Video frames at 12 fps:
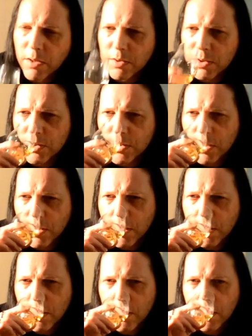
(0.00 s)

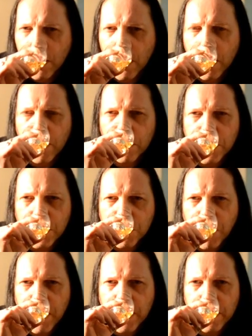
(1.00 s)
that I was
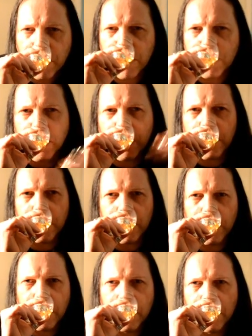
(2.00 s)
explaining about taking